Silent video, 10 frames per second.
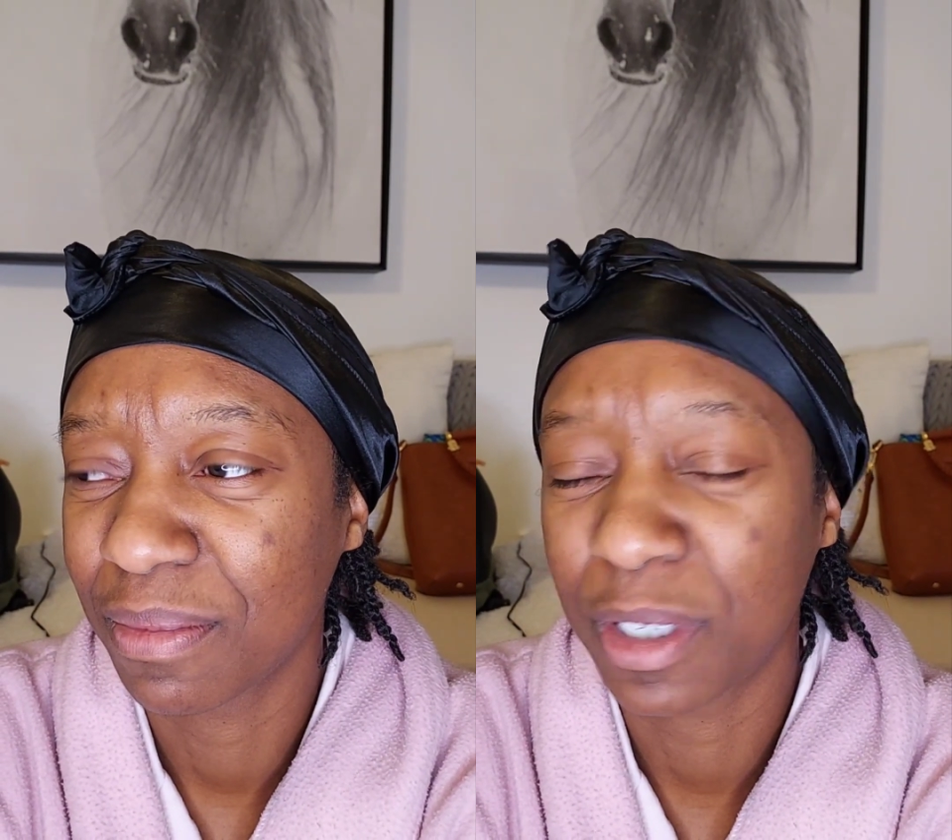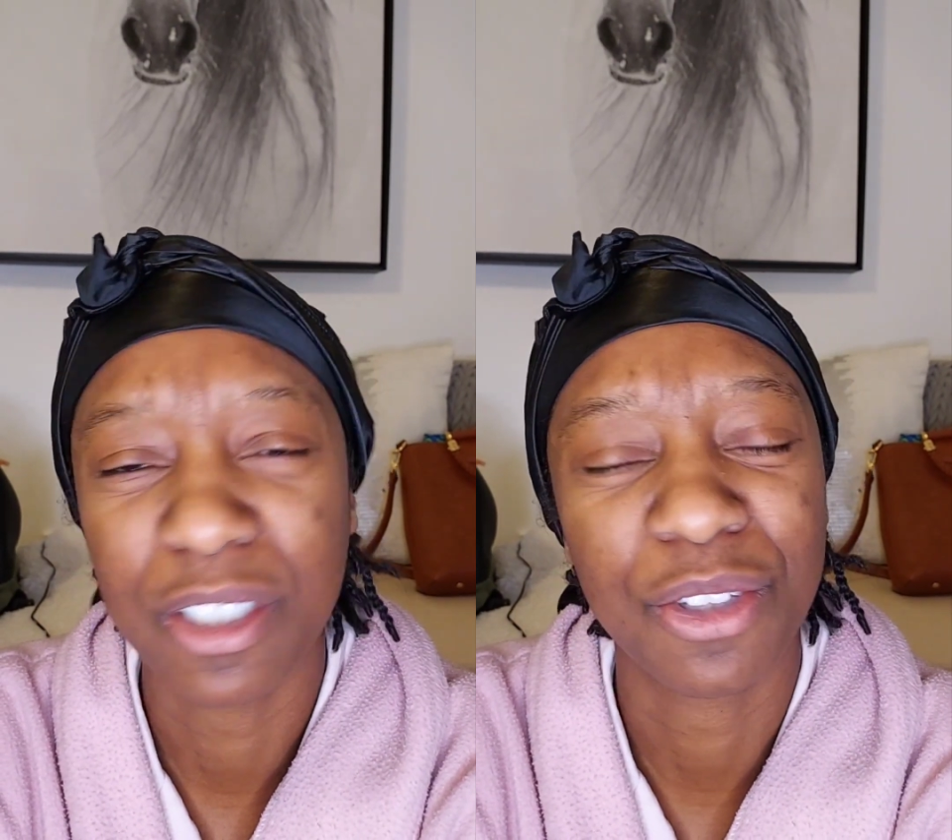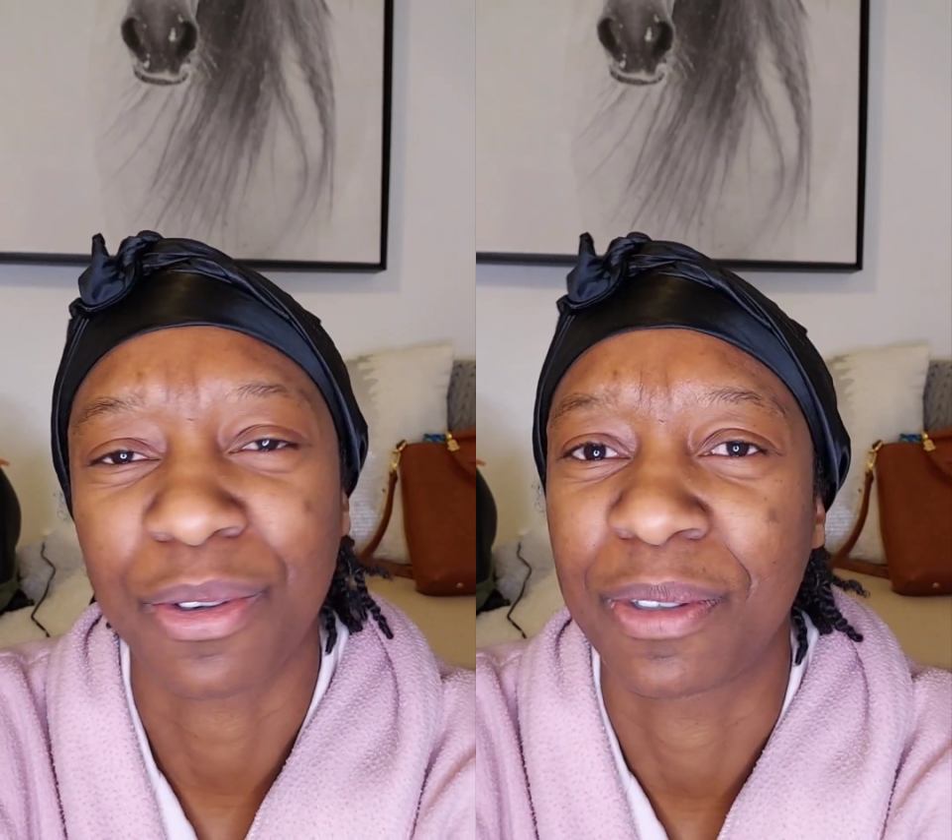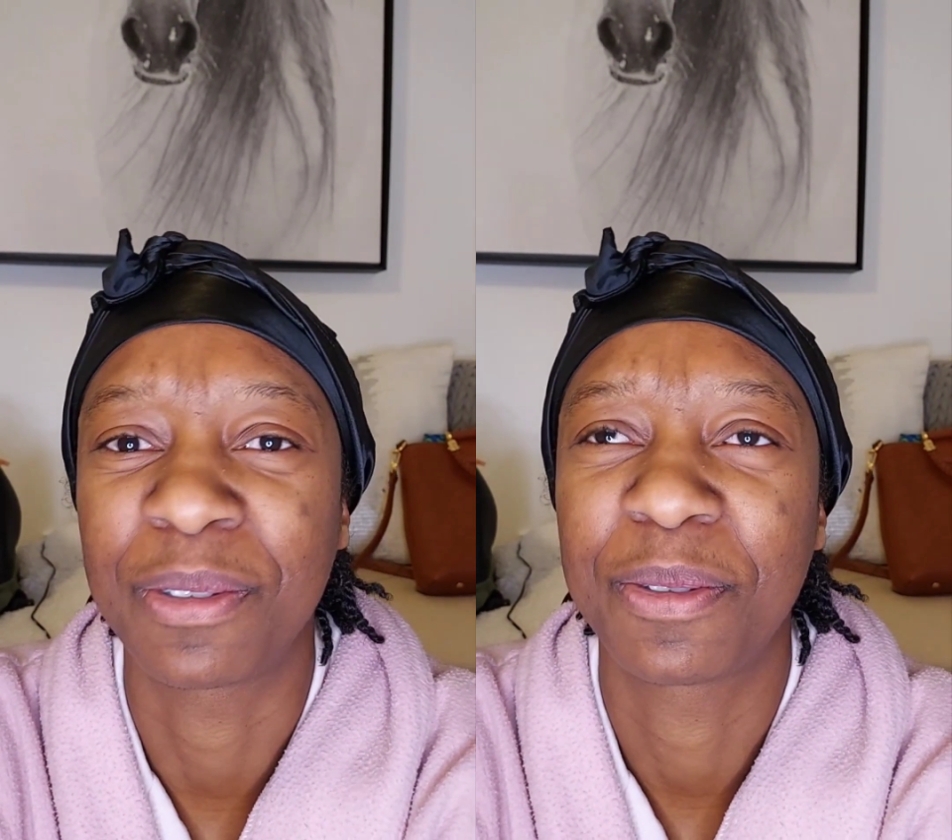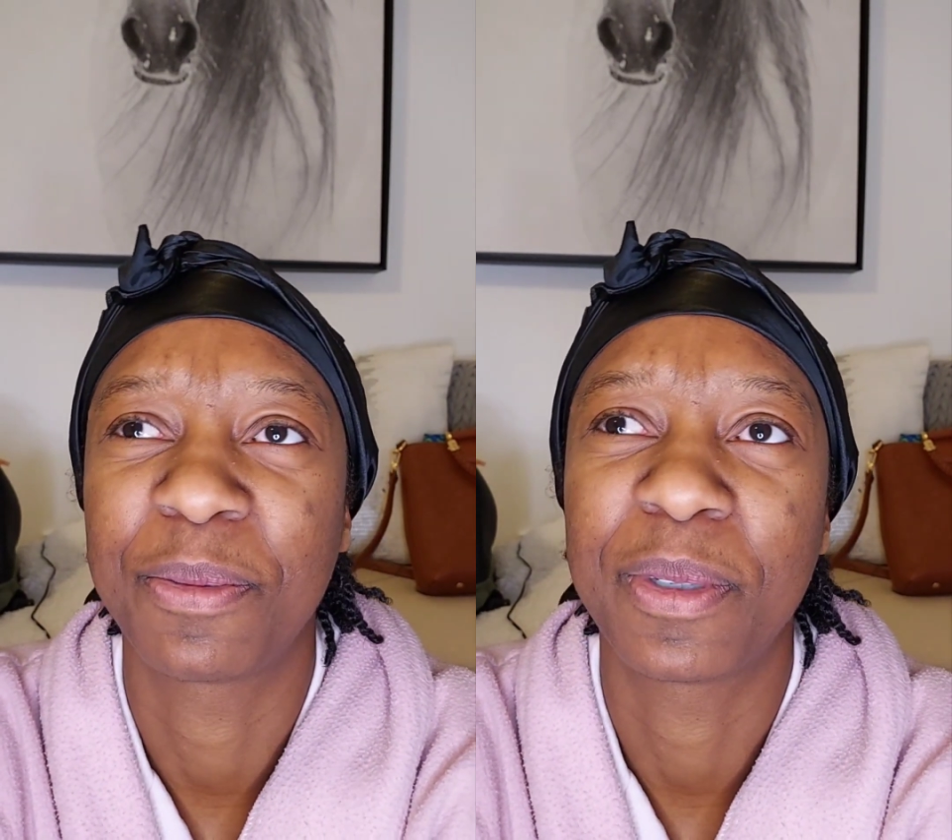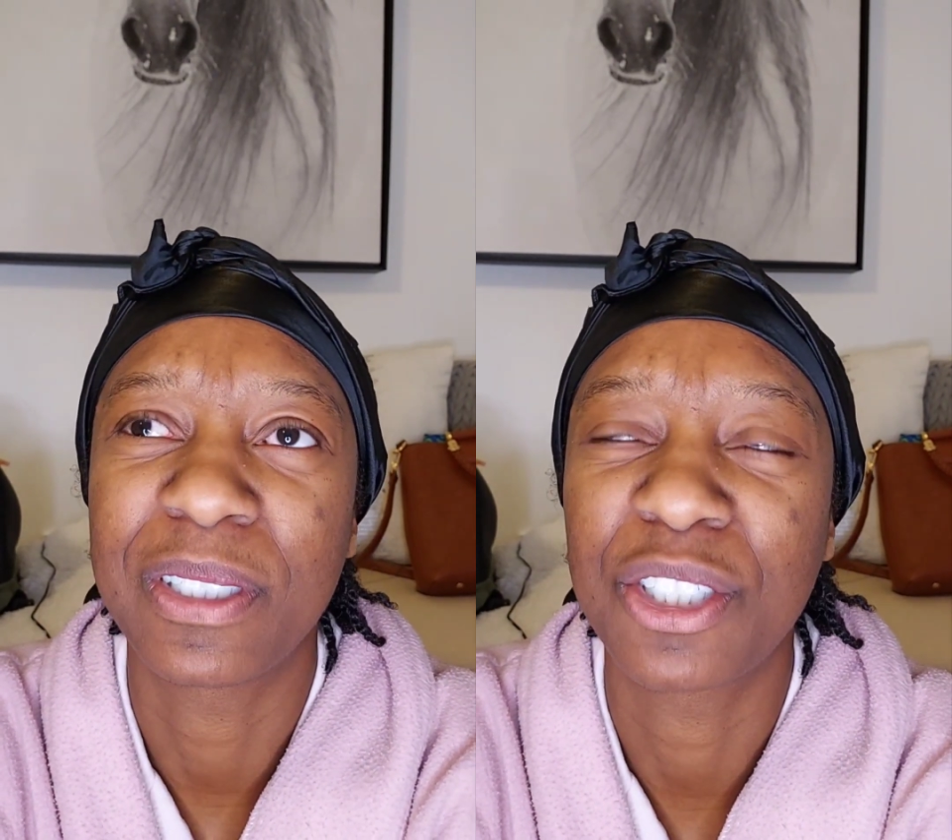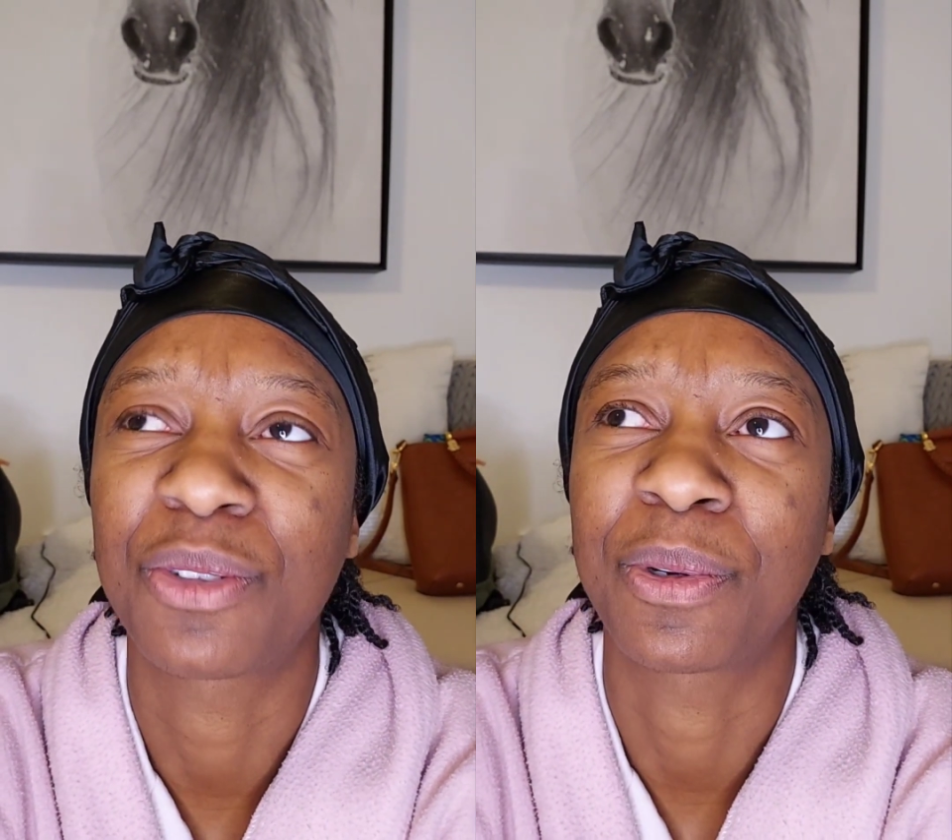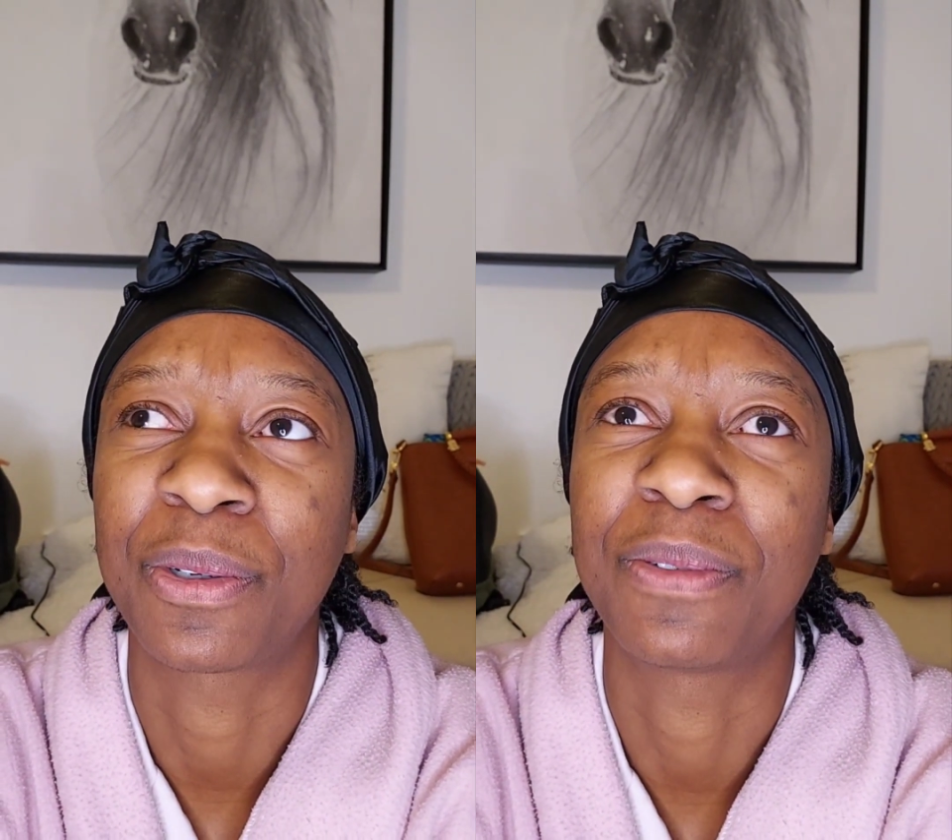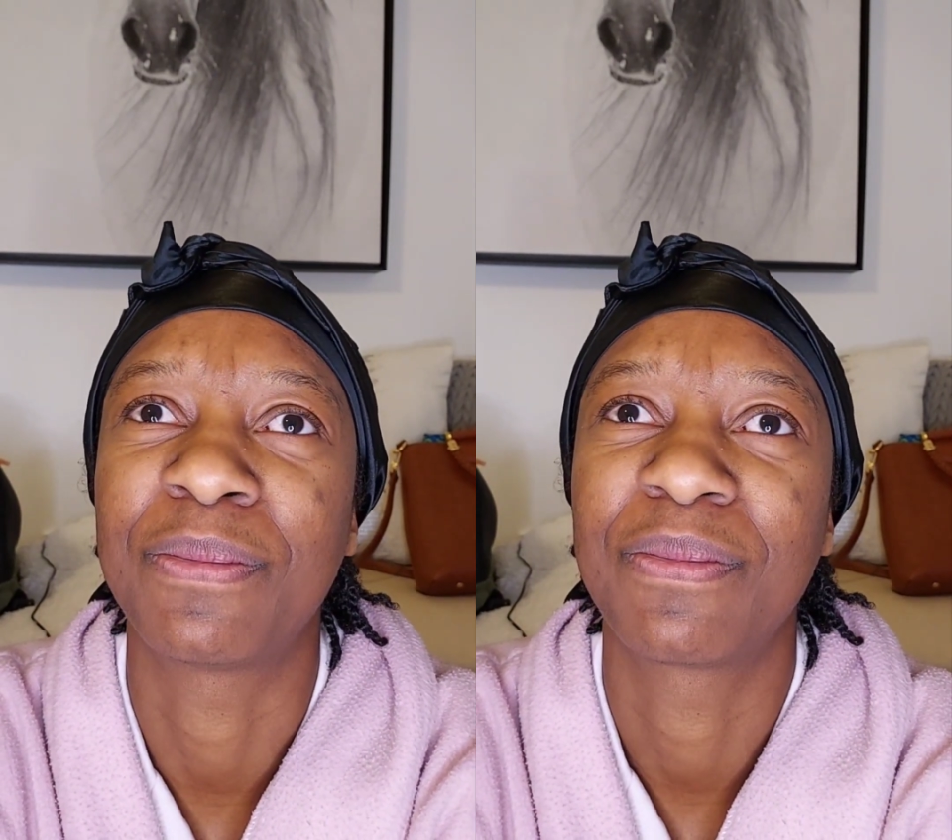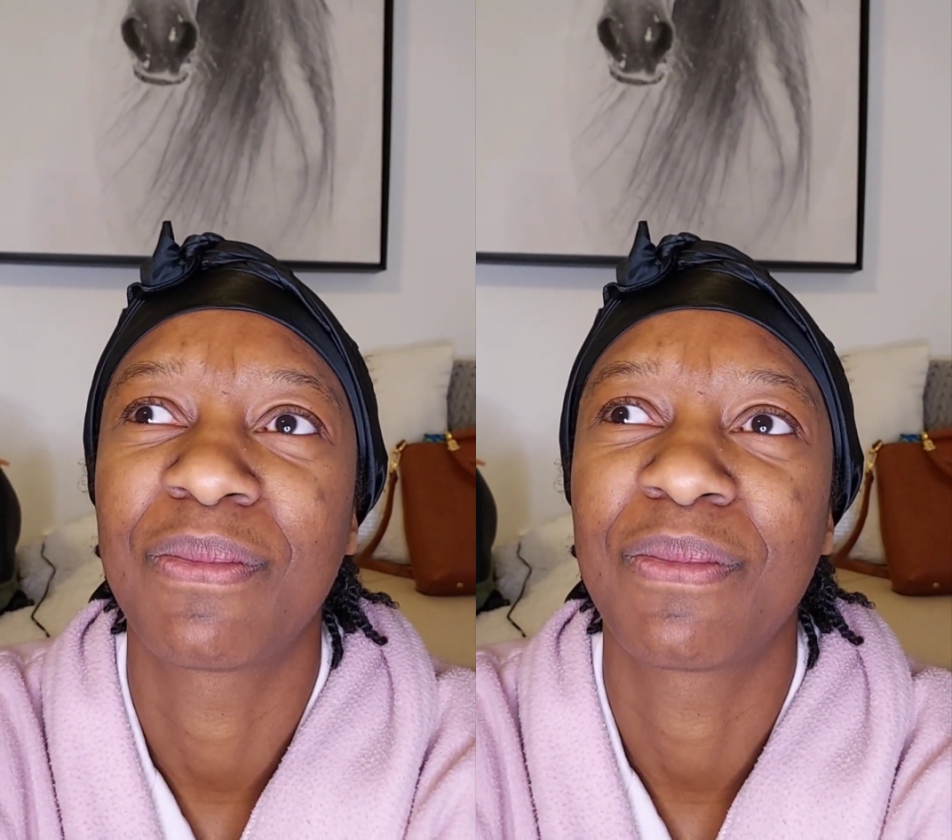push through, push through